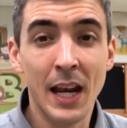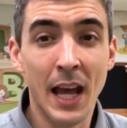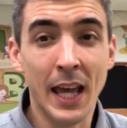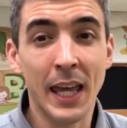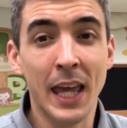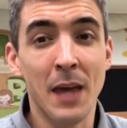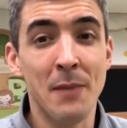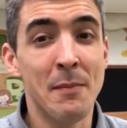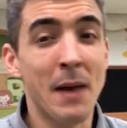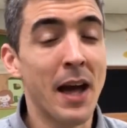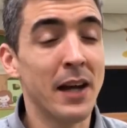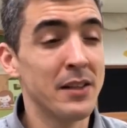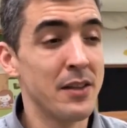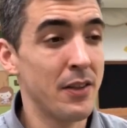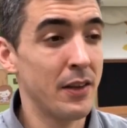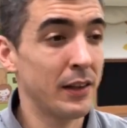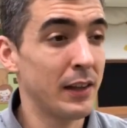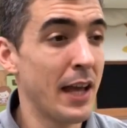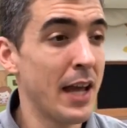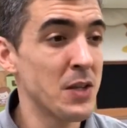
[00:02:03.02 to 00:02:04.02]
I came back to
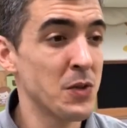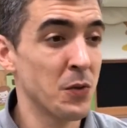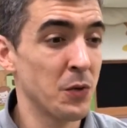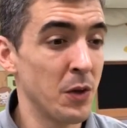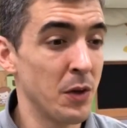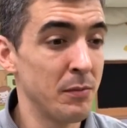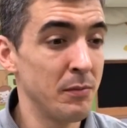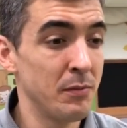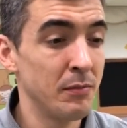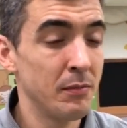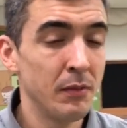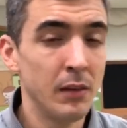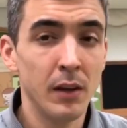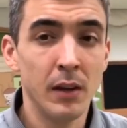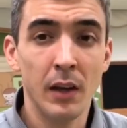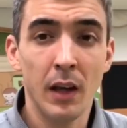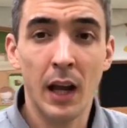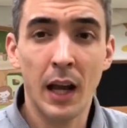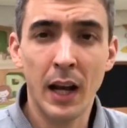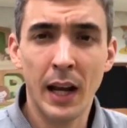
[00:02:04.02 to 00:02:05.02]
the classroom
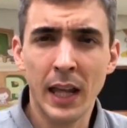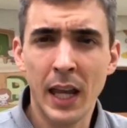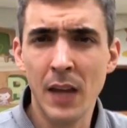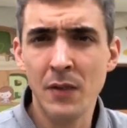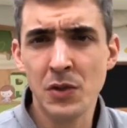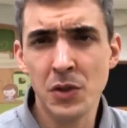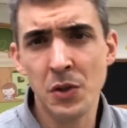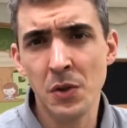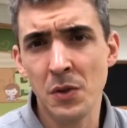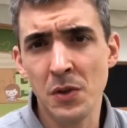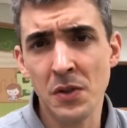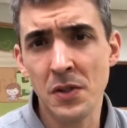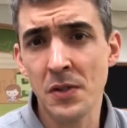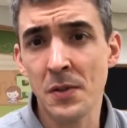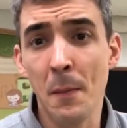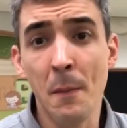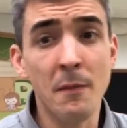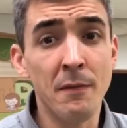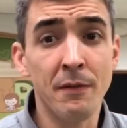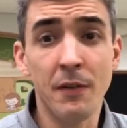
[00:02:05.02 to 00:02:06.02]
and I gave students
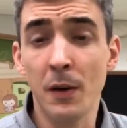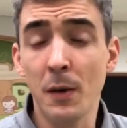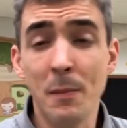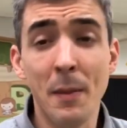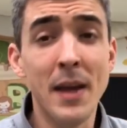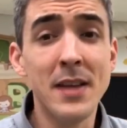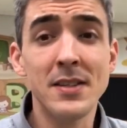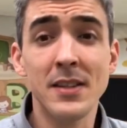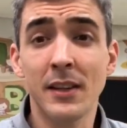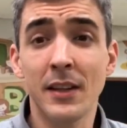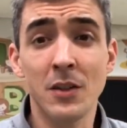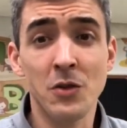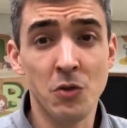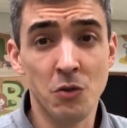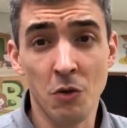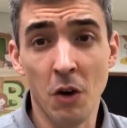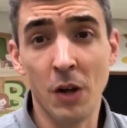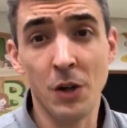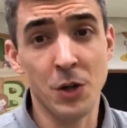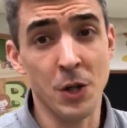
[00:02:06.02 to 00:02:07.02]
some very basic
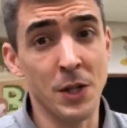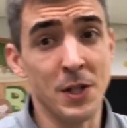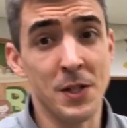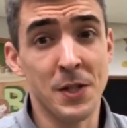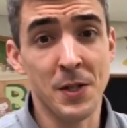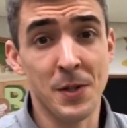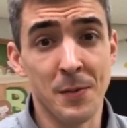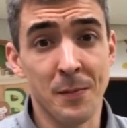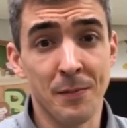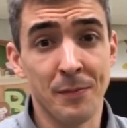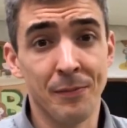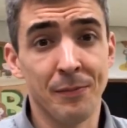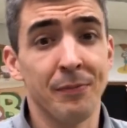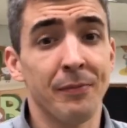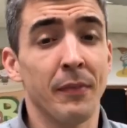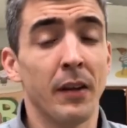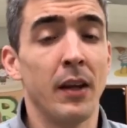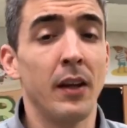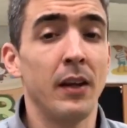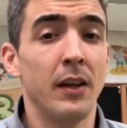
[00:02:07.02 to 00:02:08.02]
instructions.
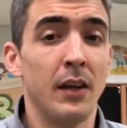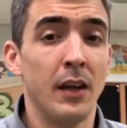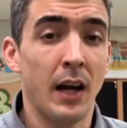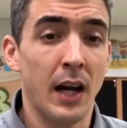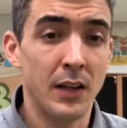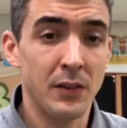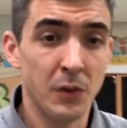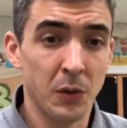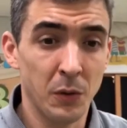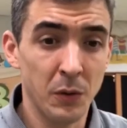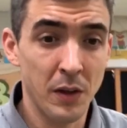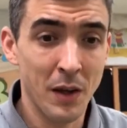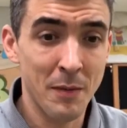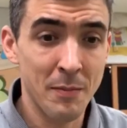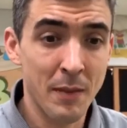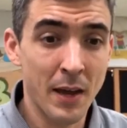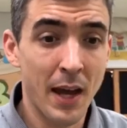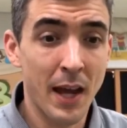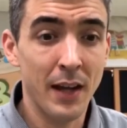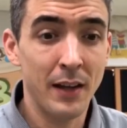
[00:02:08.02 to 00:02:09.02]
I told them
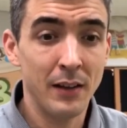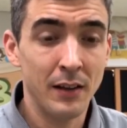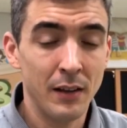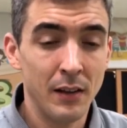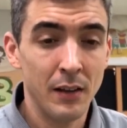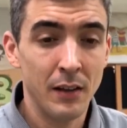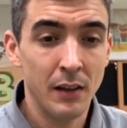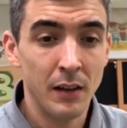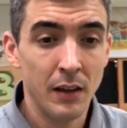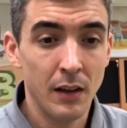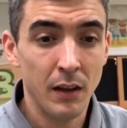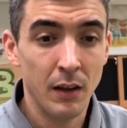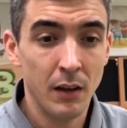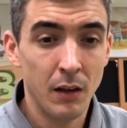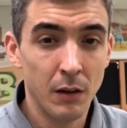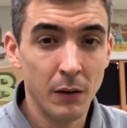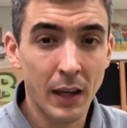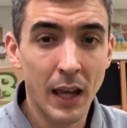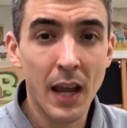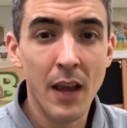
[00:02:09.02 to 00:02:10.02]
that,
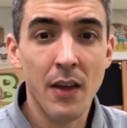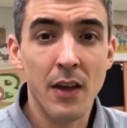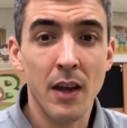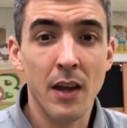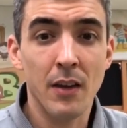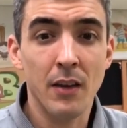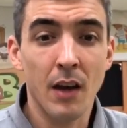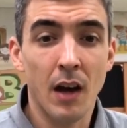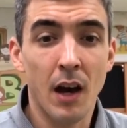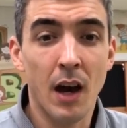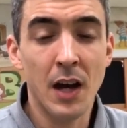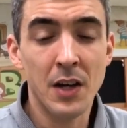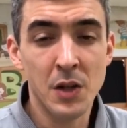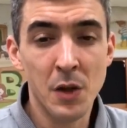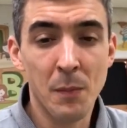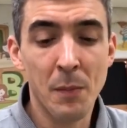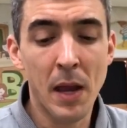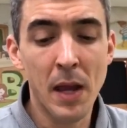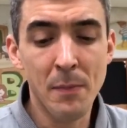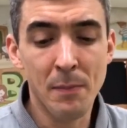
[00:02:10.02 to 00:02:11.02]
okay, on your
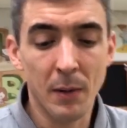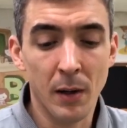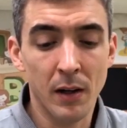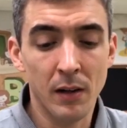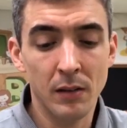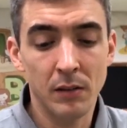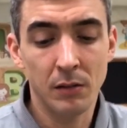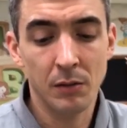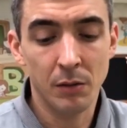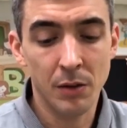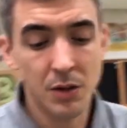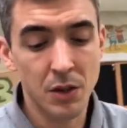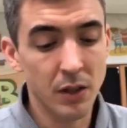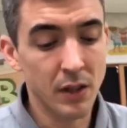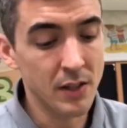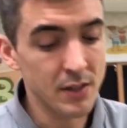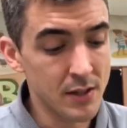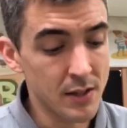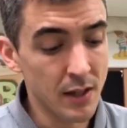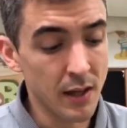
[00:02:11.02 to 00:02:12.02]
paper, which you
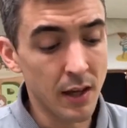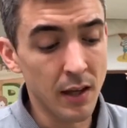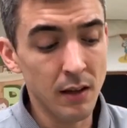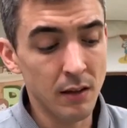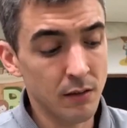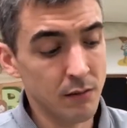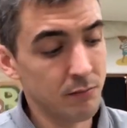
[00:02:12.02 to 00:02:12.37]
can see